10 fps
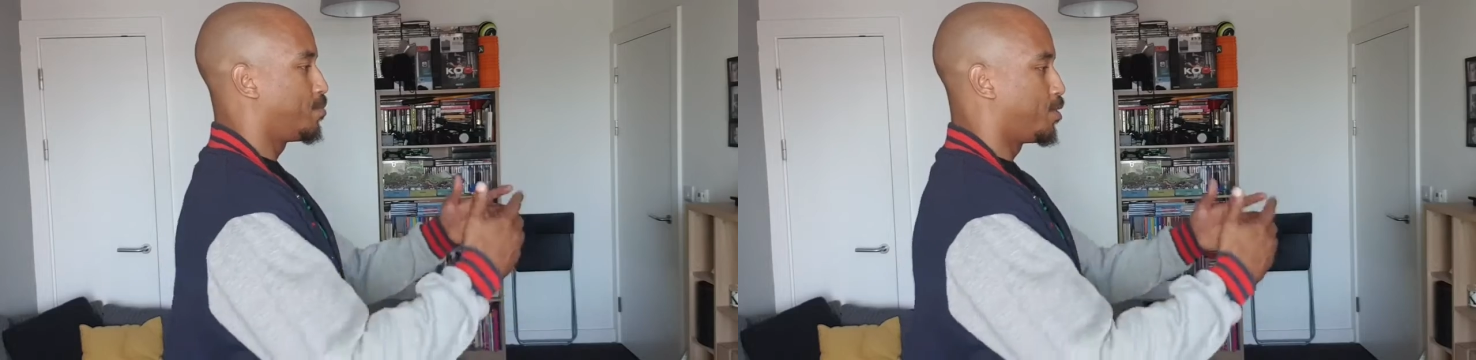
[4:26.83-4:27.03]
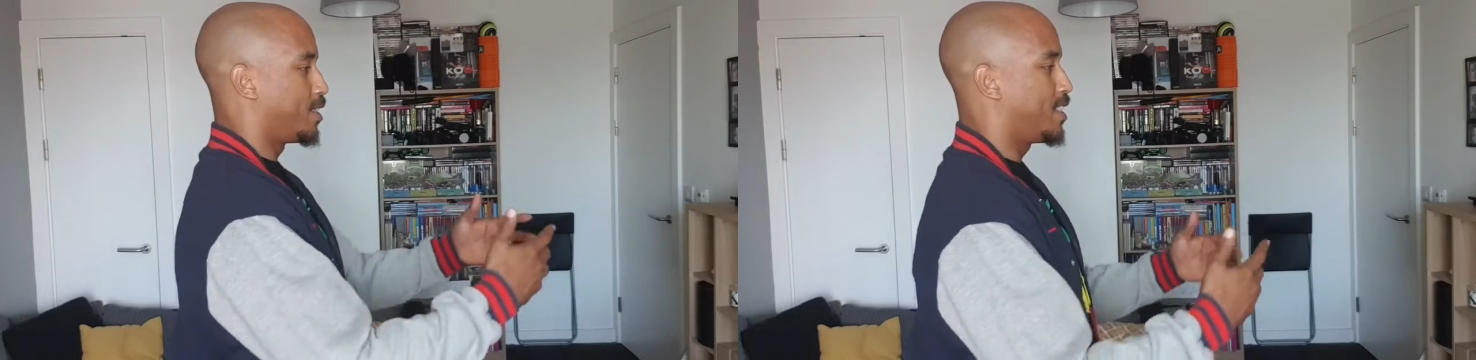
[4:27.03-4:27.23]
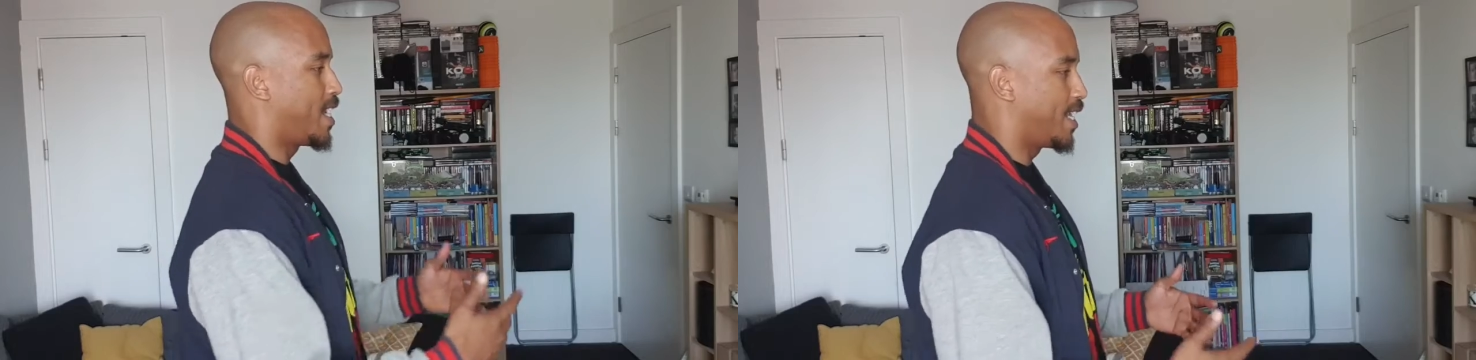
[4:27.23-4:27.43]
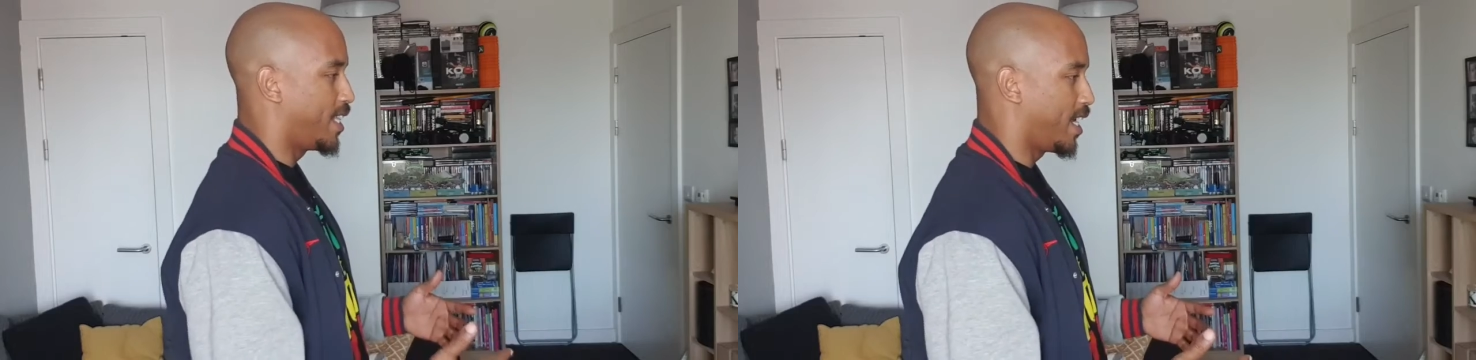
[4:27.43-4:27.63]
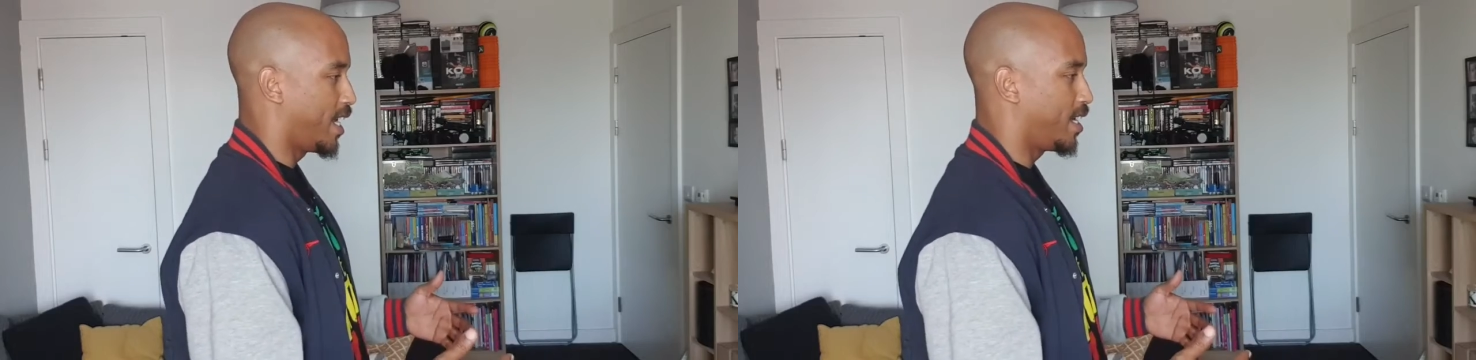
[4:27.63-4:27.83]
put Danny
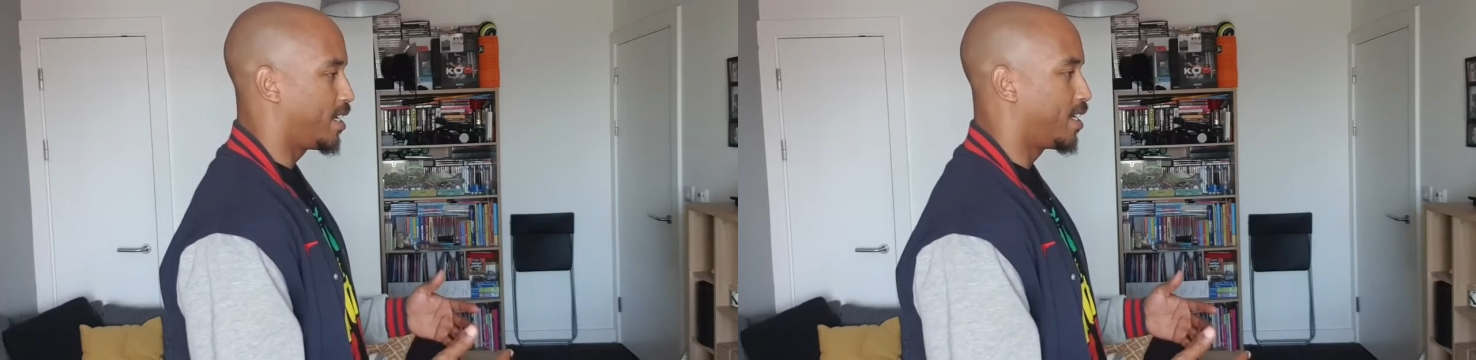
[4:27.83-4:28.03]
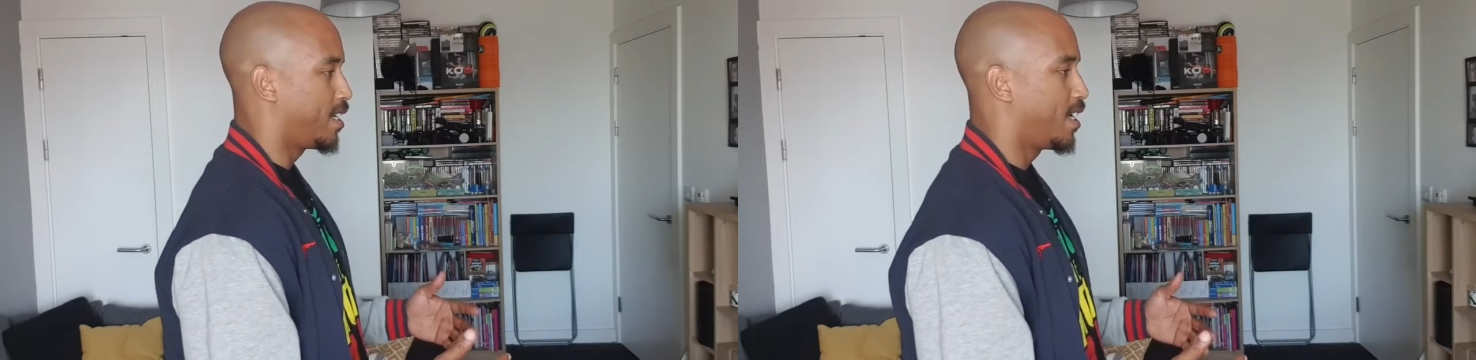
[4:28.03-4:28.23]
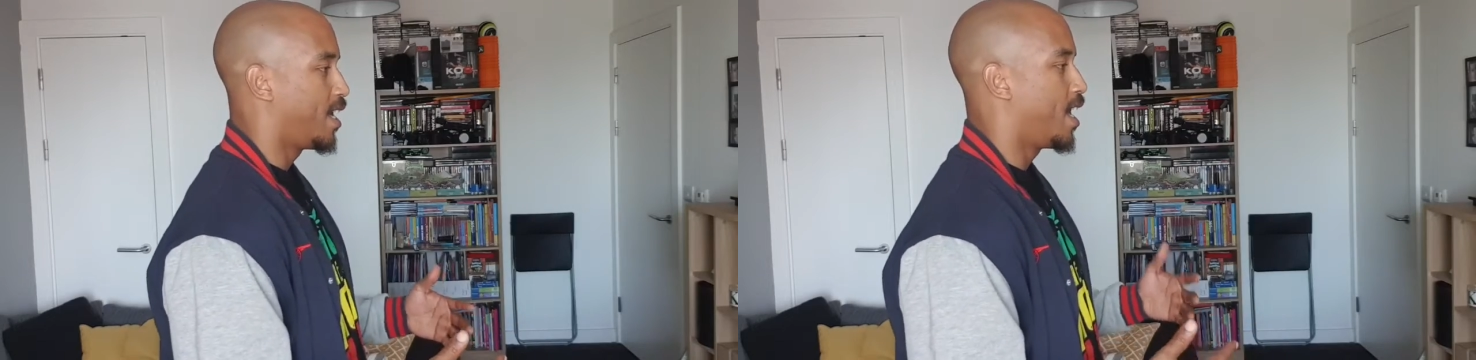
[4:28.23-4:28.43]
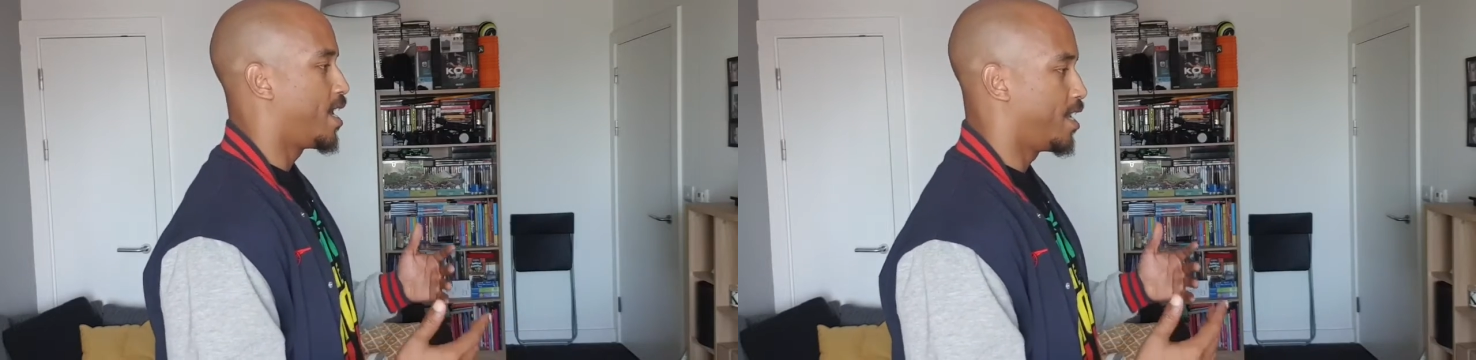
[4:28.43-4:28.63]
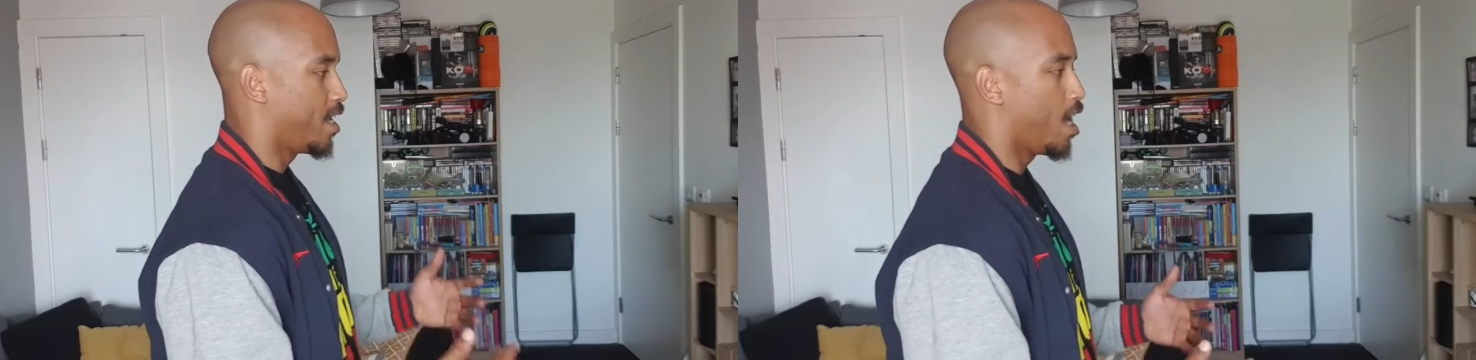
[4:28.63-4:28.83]
there,
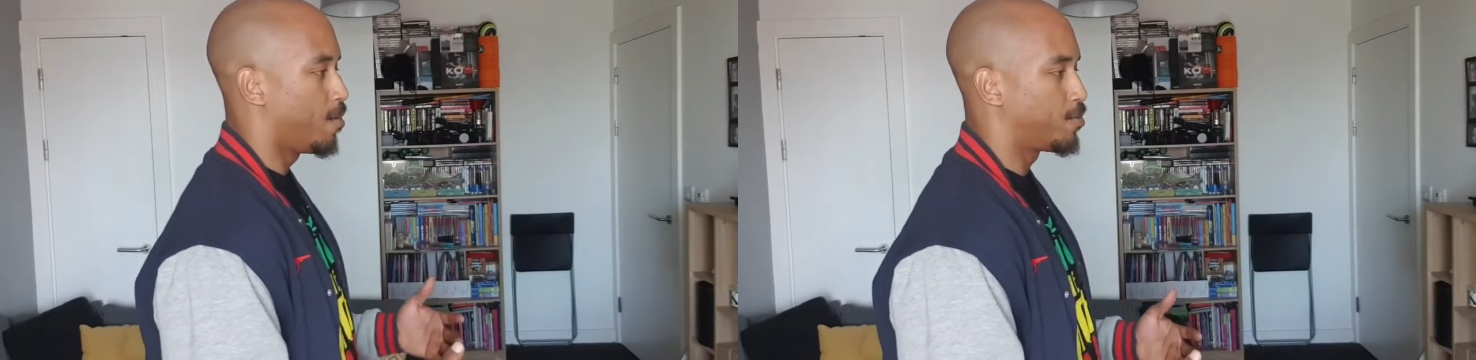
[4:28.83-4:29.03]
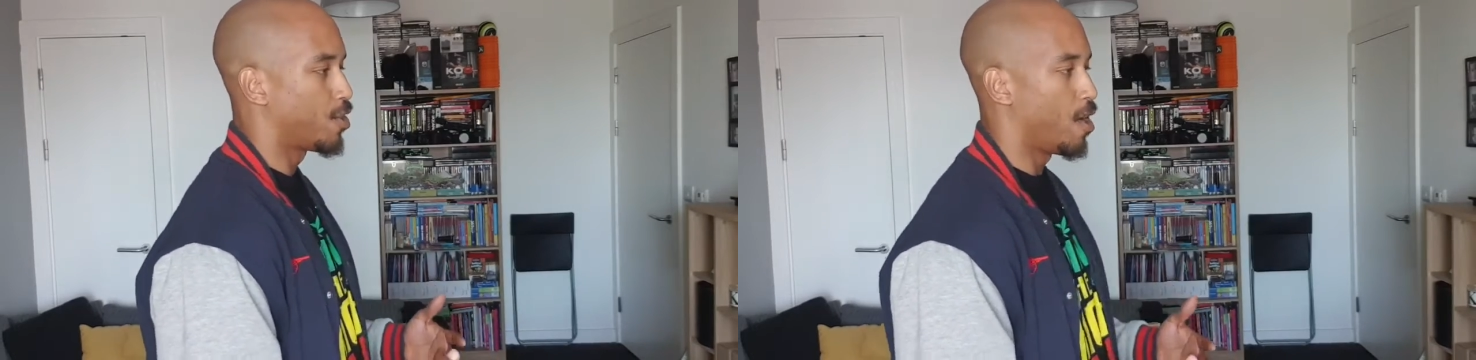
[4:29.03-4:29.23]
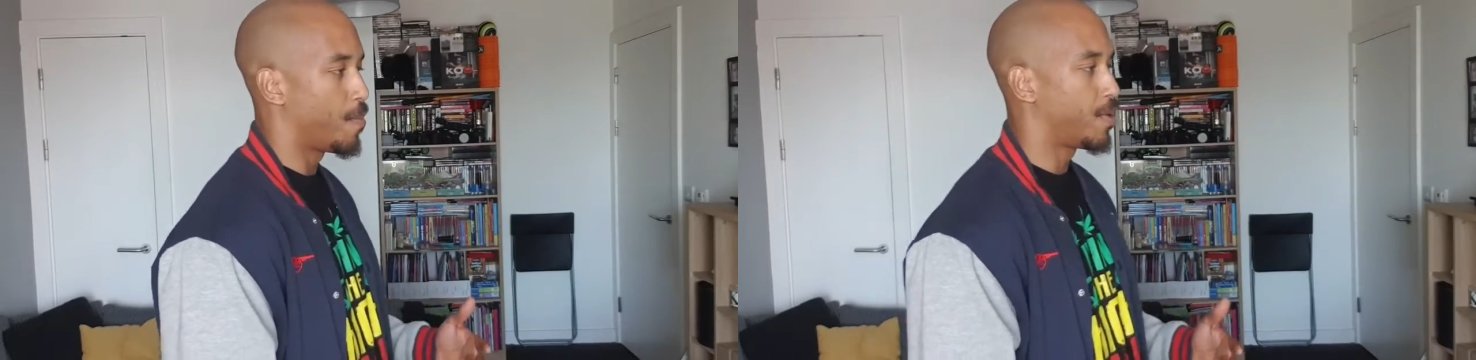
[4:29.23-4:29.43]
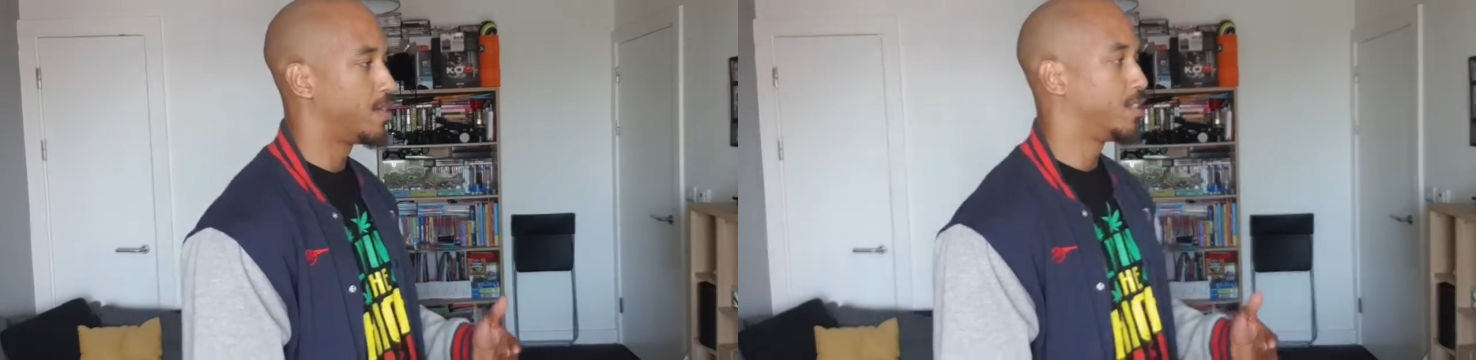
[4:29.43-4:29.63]
and then up top